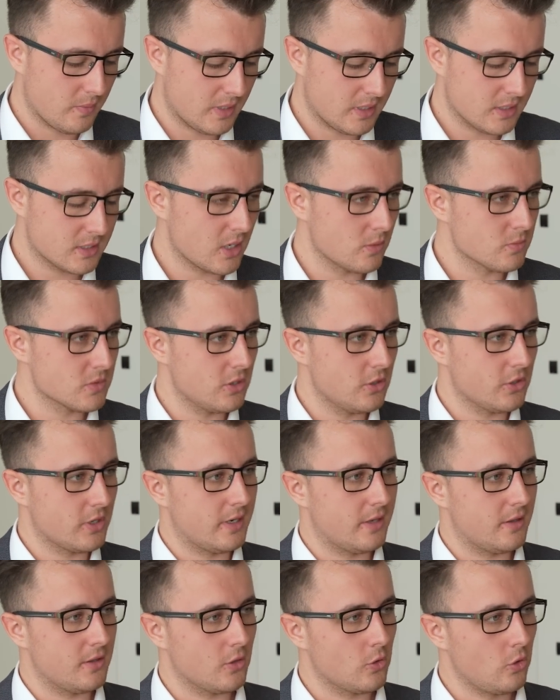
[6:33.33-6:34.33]
I mean, in terms of
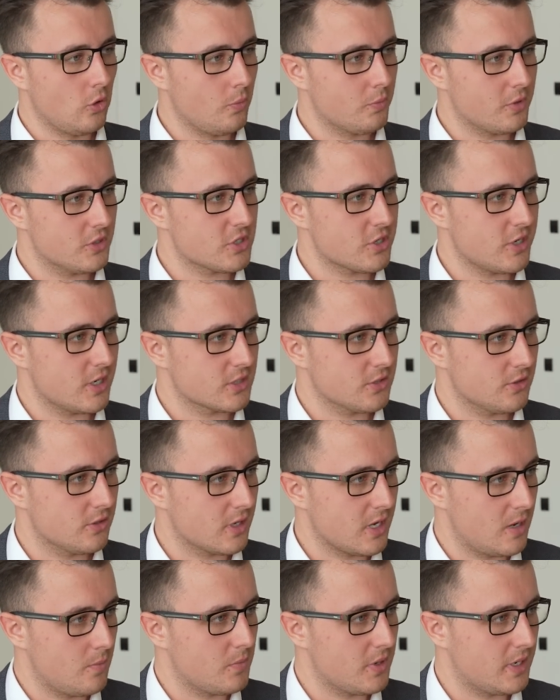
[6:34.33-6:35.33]
looking at the corporate structure of
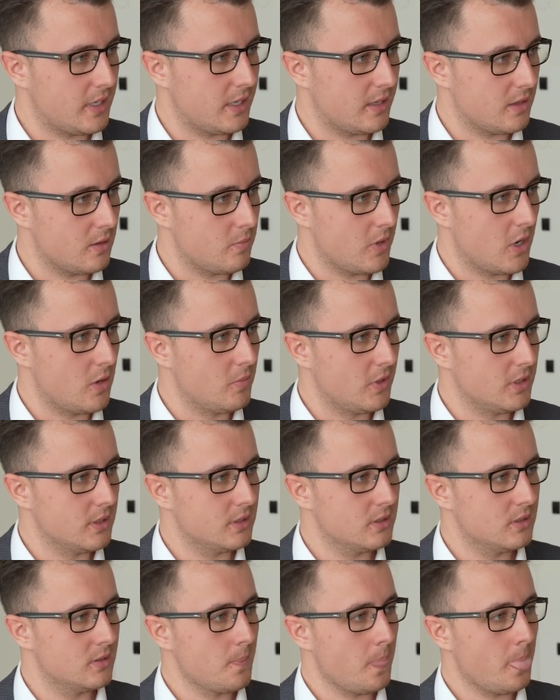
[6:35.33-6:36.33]
the company at the
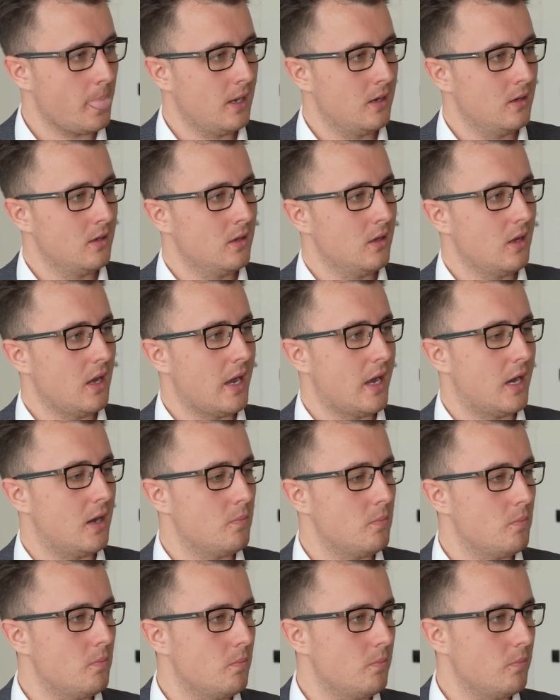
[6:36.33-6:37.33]
moment,
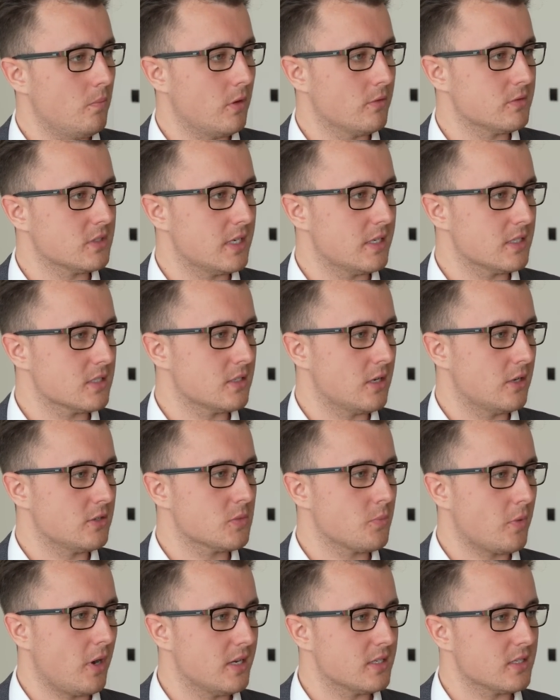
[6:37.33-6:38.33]
um, obviously it's no
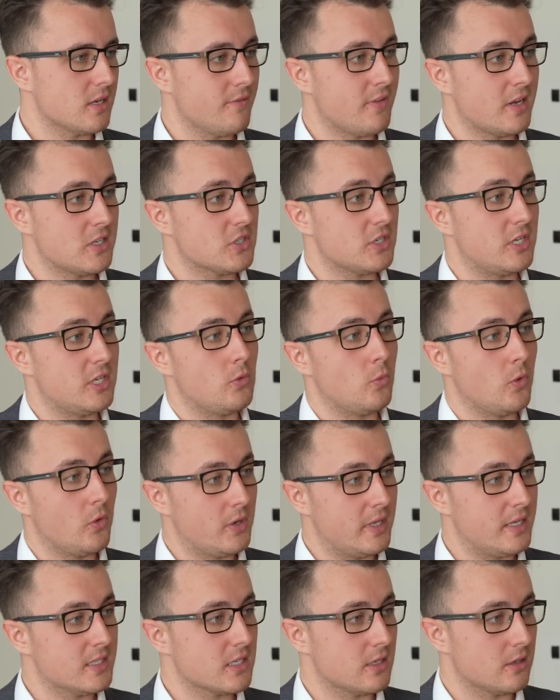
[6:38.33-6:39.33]
surprise that eventually you
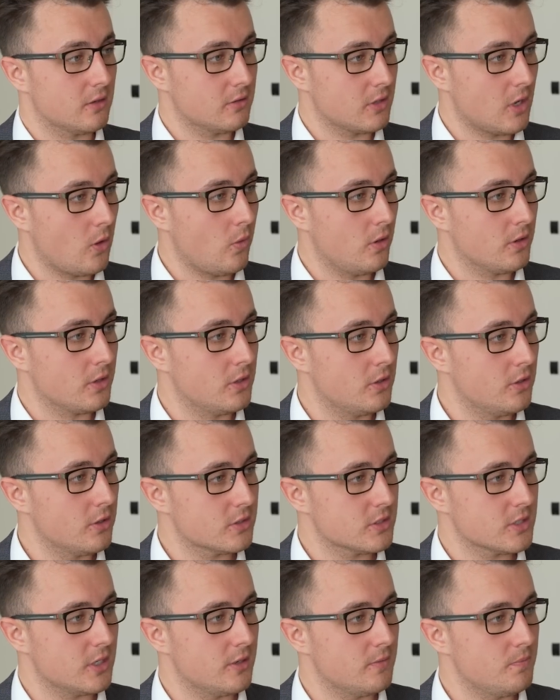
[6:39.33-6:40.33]
will need to go on and
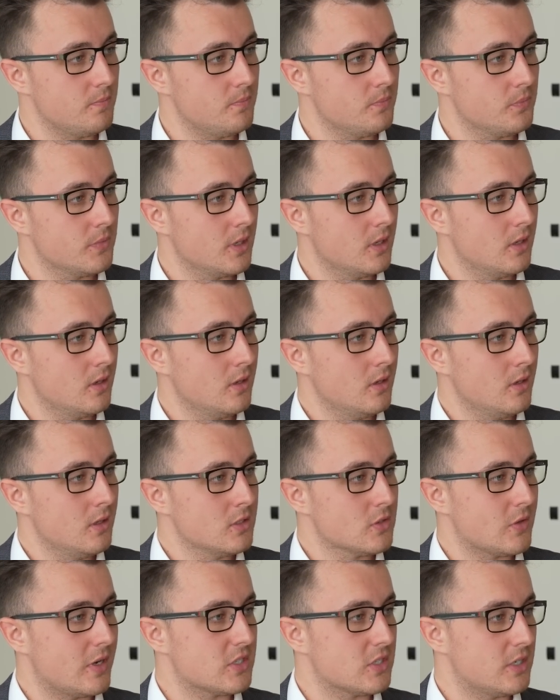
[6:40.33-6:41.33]
look to
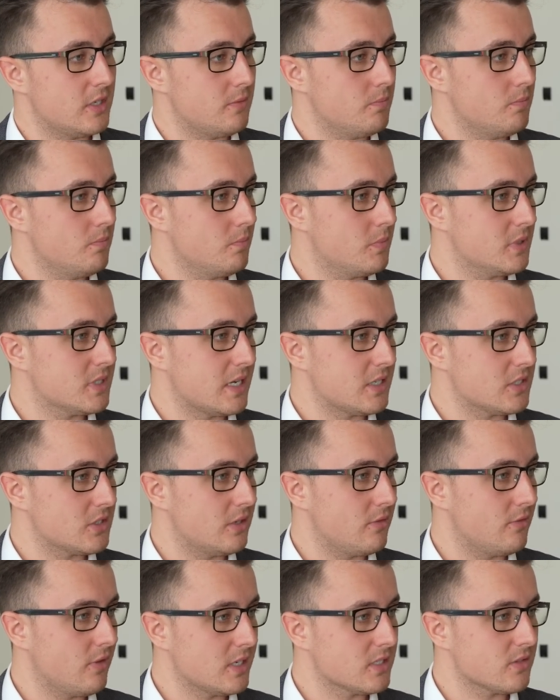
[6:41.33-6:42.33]
to actually
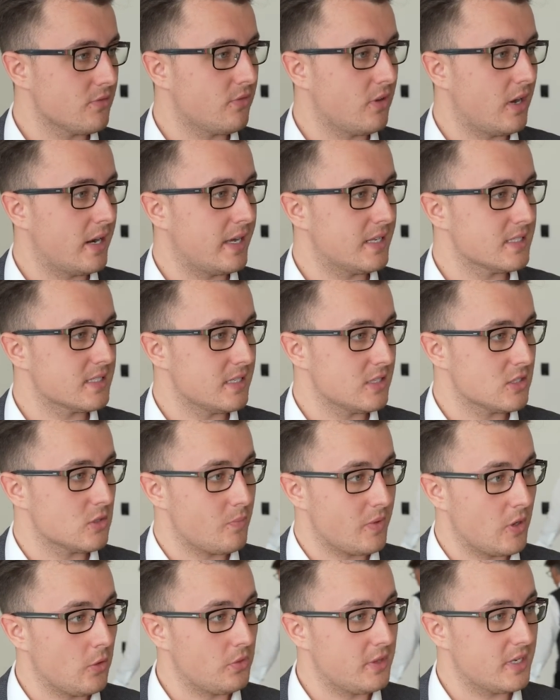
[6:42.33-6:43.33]
potentially raise some financing
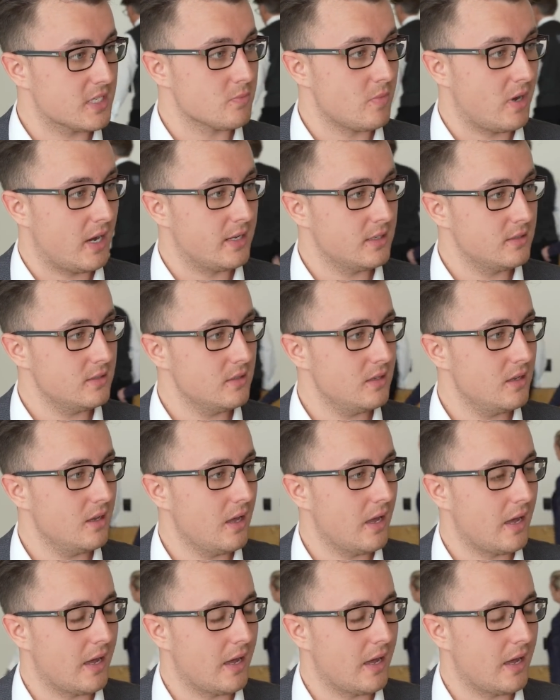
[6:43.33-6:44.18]
to build this mine. Yeah.